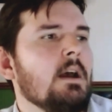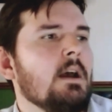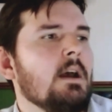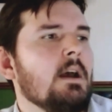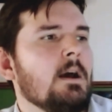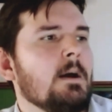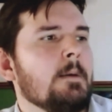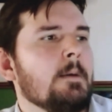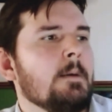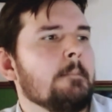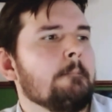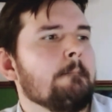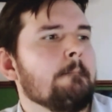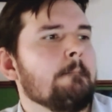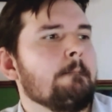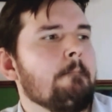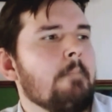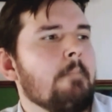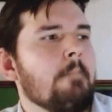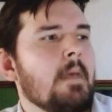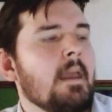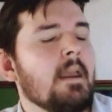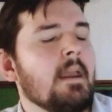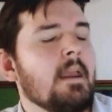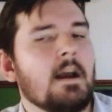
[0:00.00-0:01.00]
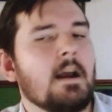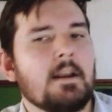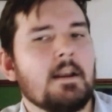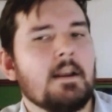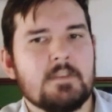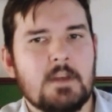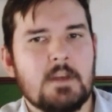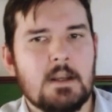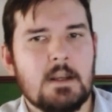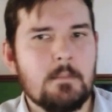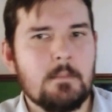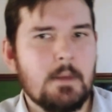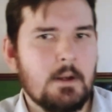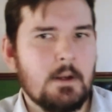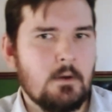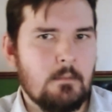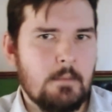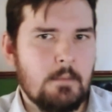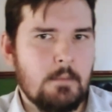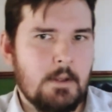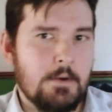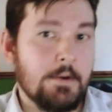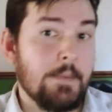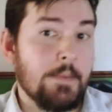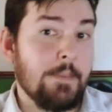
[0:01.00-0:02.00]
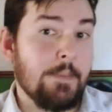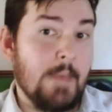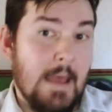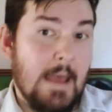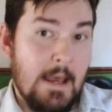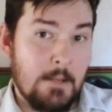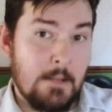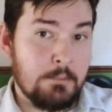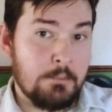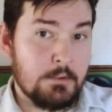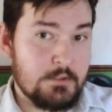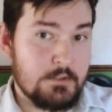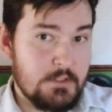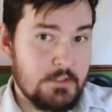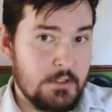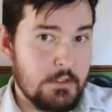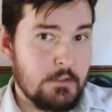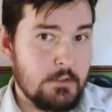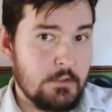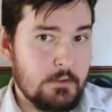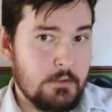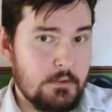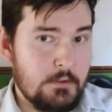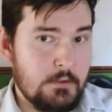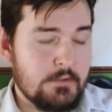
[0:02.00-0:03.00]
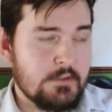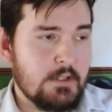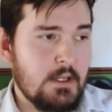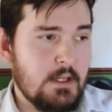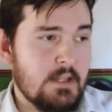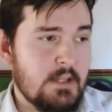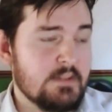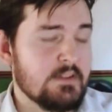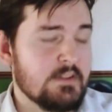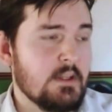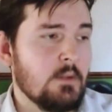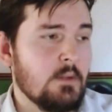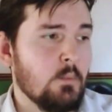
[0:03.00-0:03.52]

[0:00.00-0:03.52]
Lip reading: AI is getting better and better at that particular use case.